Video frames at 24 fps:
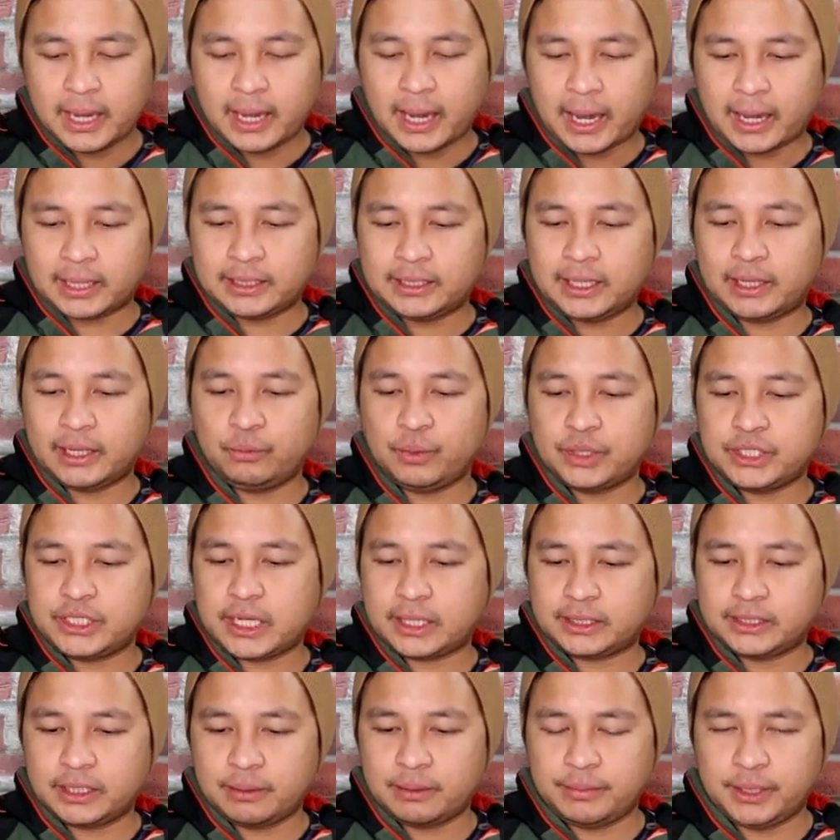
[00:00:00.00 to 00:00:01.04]
And then we
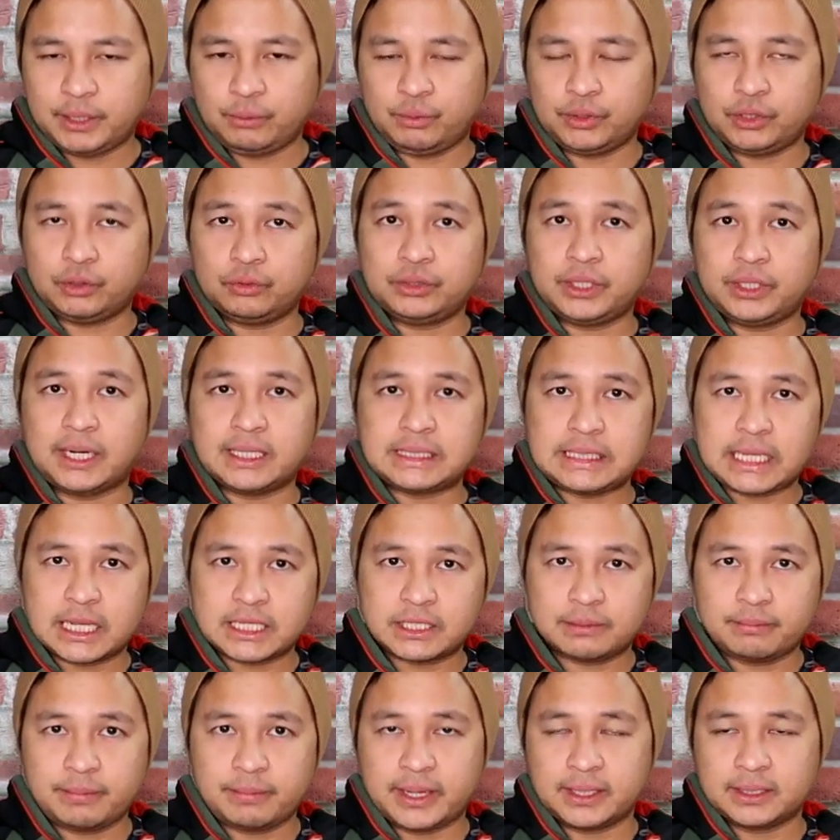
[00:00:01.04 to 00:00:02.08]
check them in, we do their
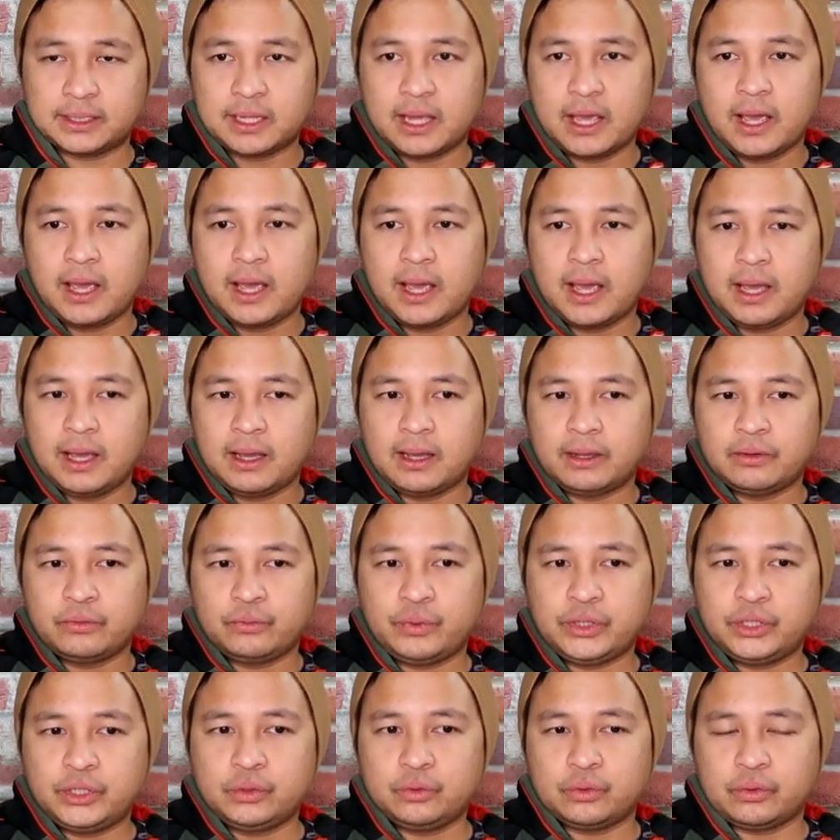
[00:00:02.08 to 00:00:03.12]
assessment.
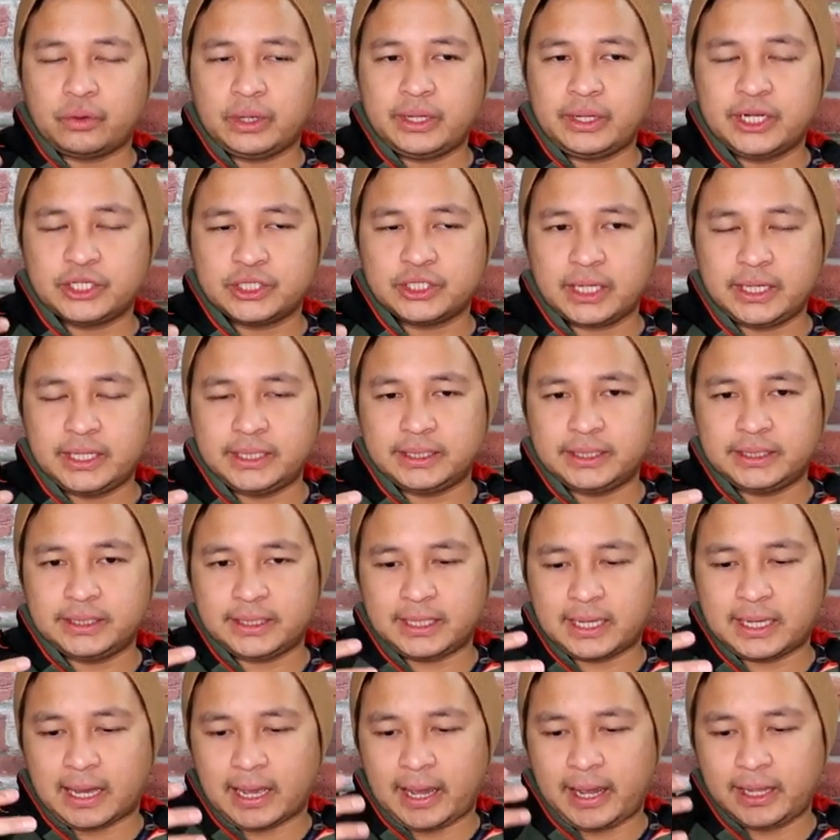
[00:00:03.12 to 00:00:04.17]
We do initially
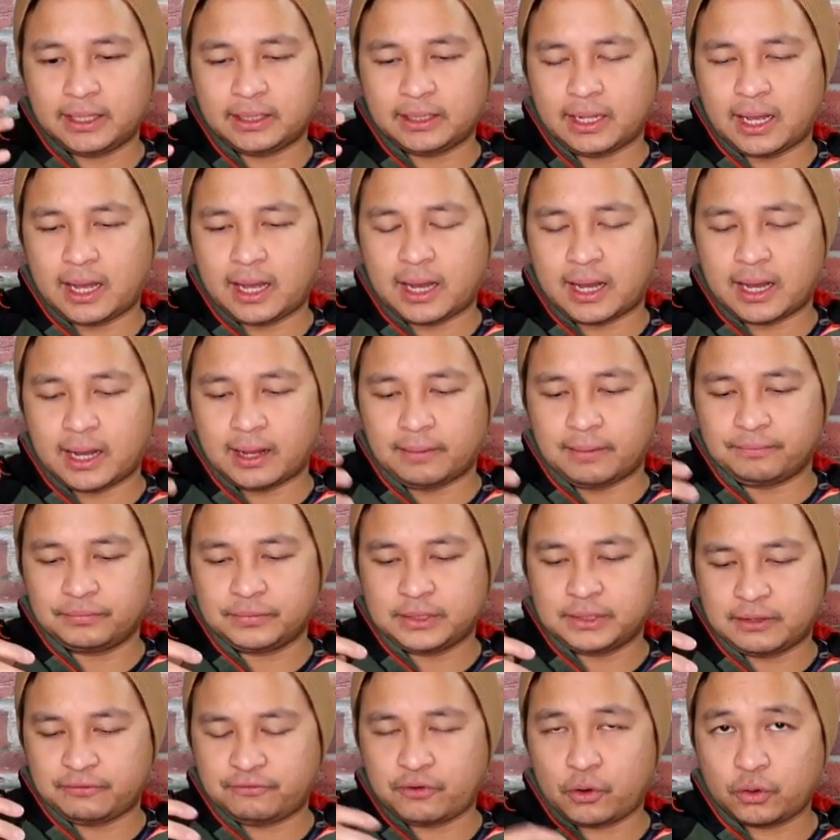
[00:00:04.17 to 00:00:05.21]
the head,
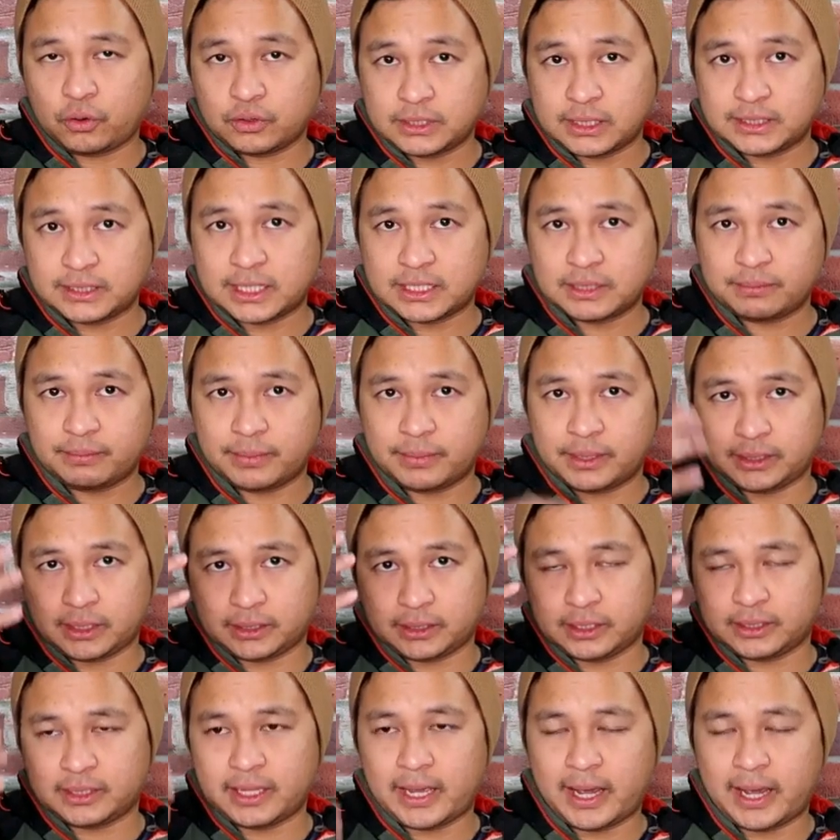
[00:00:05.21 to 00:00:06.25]
the focus assessment,
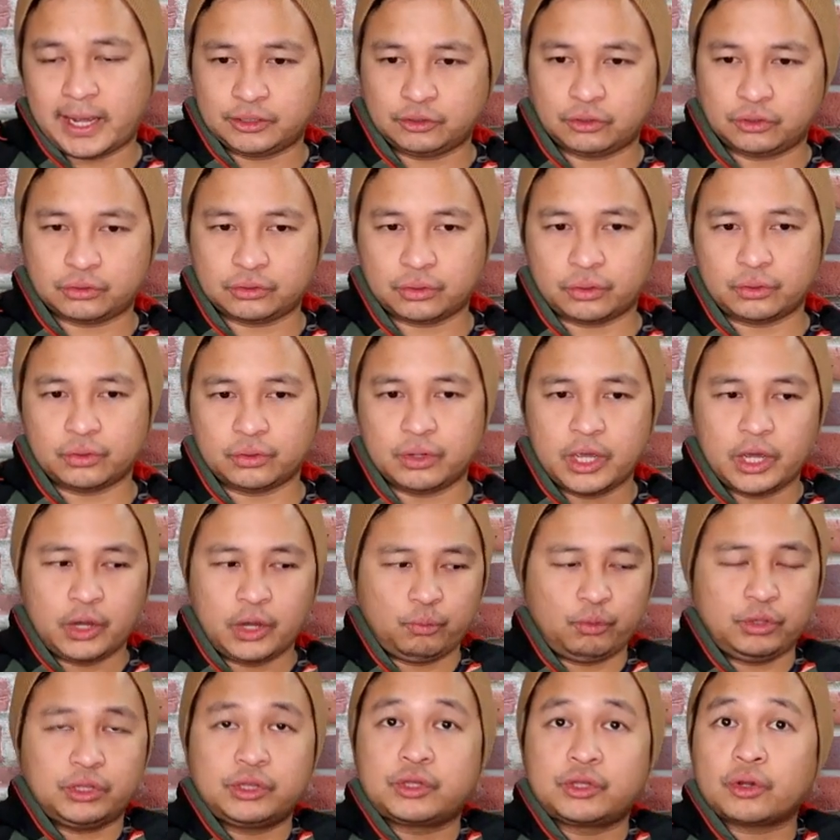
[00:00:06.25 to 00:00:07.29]
and then the head to toe.
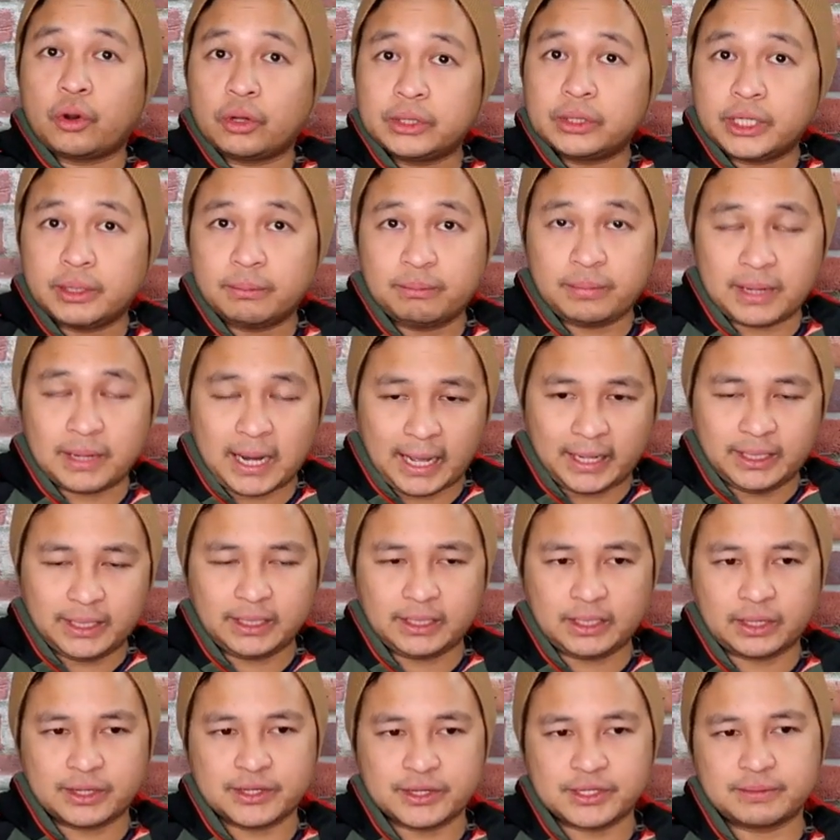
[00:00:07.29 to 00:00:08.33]
We draw their blood
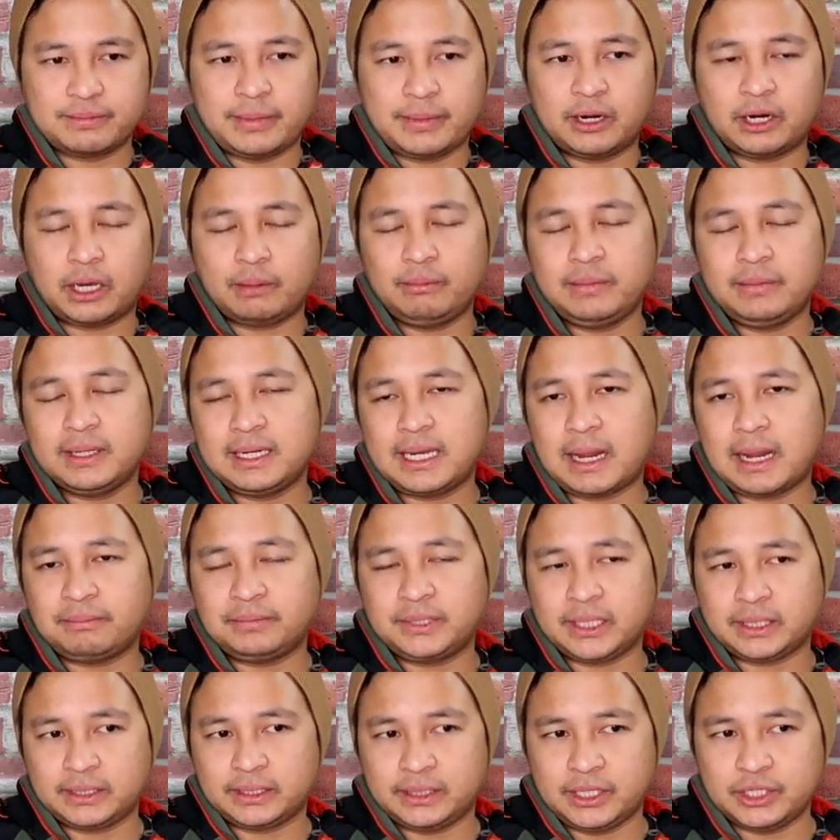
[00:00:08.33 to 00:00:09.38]
because meron kaming lab
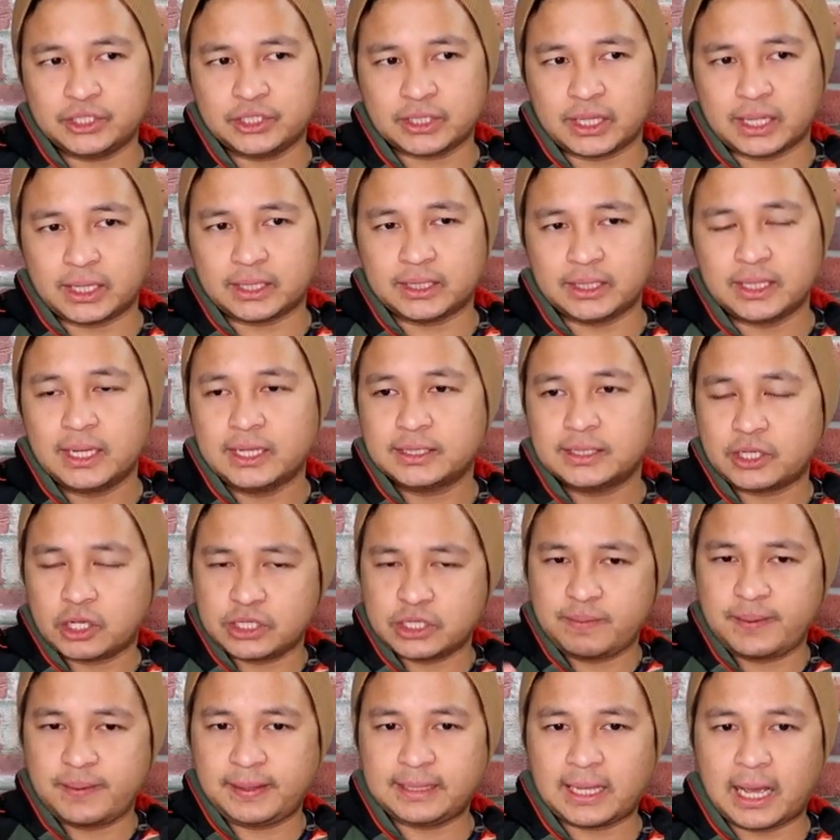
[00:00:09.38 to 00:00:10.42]
technician sa
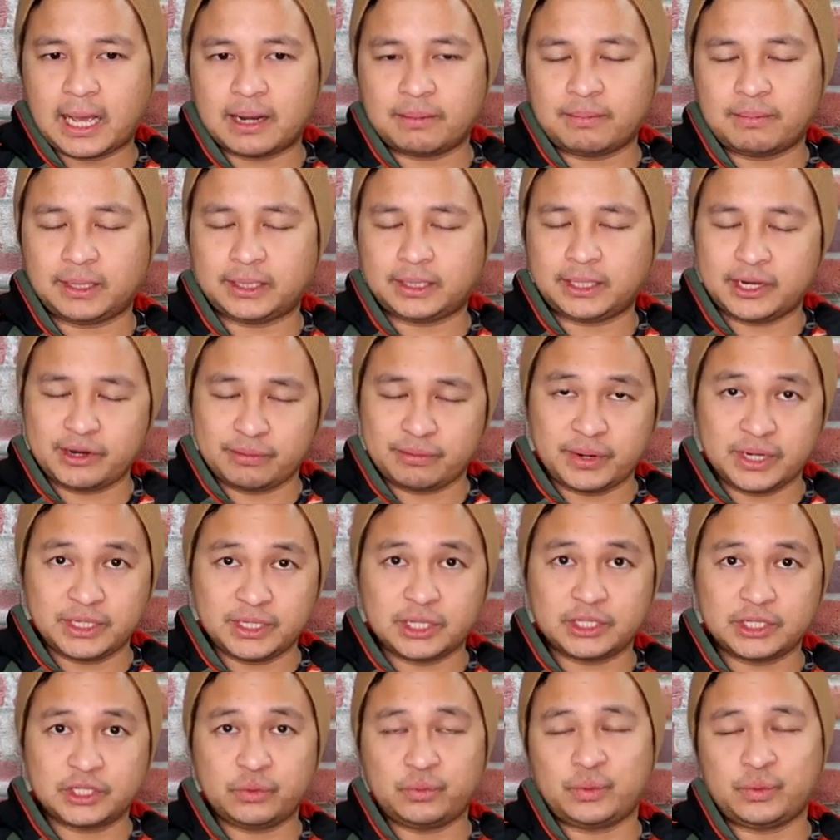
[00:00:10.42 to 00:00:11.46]
hospital, but in
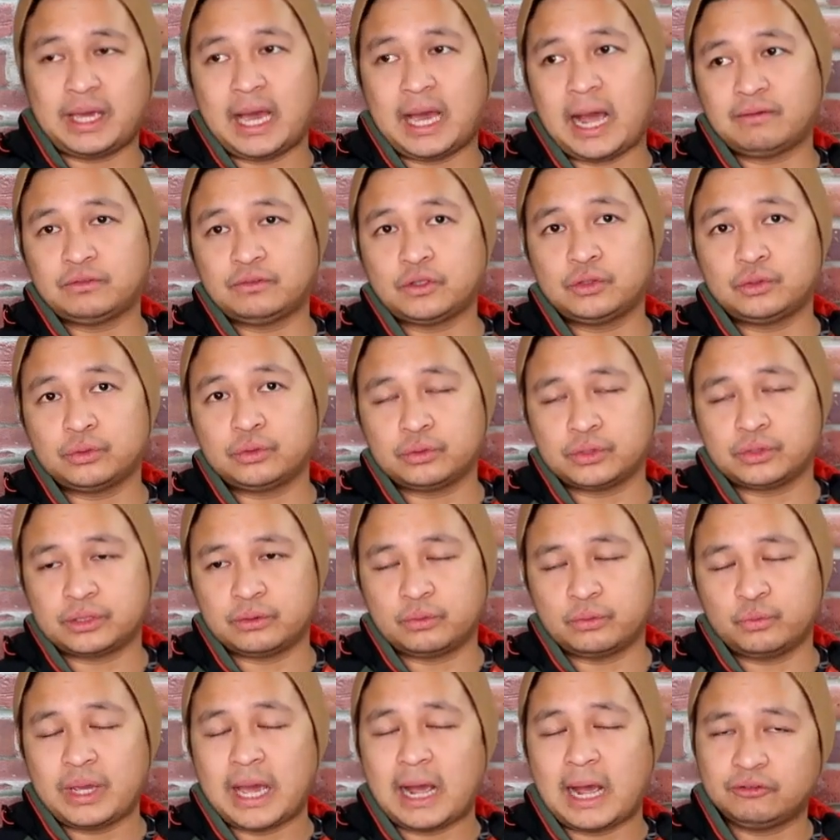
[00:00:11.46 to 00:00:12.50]
emergency we have to draw
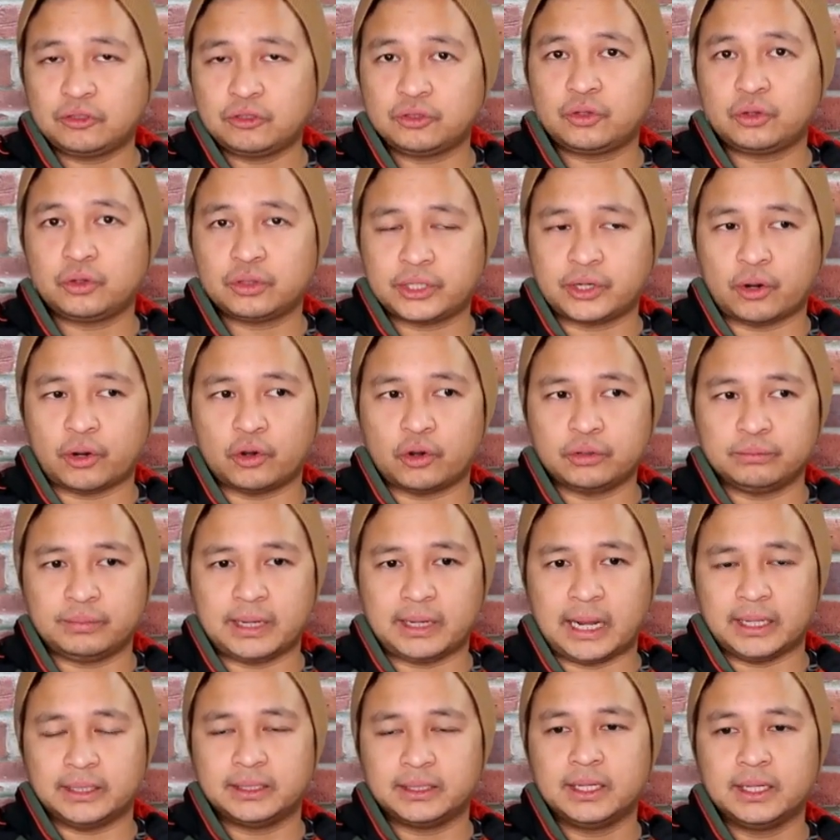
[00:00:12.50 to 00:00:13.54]
their own
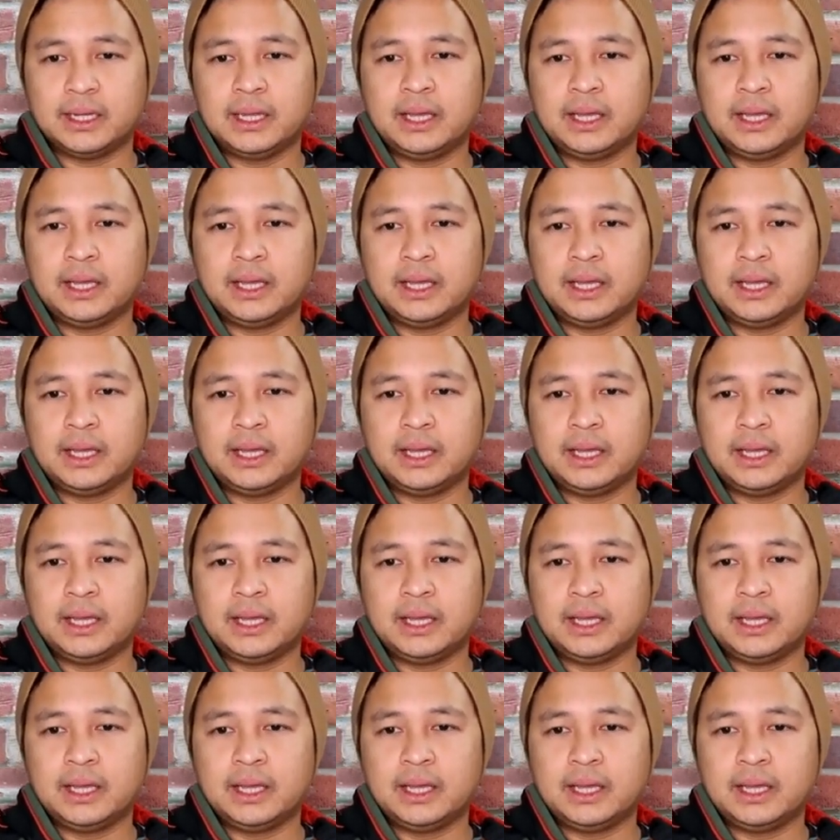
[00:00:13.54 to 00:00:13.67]
blood.